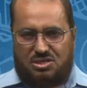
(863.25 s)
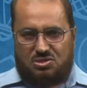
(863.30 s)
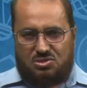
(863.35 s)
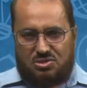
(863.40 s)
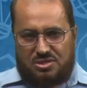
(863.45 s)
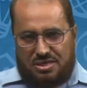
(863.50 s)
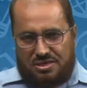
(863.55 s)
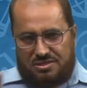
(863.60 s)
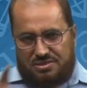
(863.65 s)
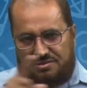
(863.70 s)

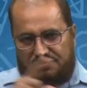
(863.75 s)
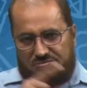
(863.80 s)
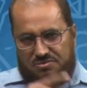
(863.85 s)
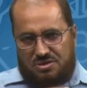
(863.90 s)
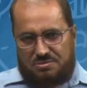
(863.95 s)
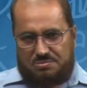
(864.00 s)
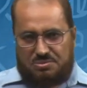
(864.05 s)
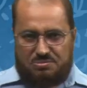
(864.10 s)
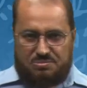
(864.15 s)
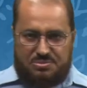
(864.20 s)
Look at the
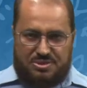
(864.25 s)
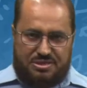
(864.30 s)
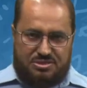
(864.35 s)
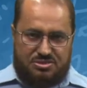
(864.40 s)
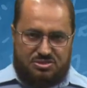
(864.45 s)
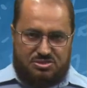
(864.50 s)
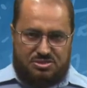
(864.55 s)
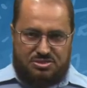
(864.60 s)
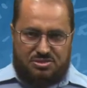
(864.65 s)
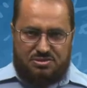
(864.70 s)
verb in
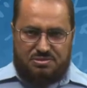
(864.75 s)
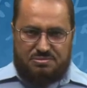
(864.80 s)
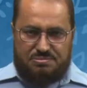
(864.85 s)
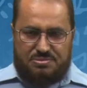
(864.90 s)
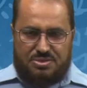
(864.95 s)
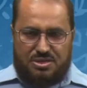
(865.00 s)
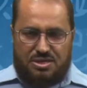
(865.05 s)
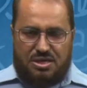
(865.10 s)
practice here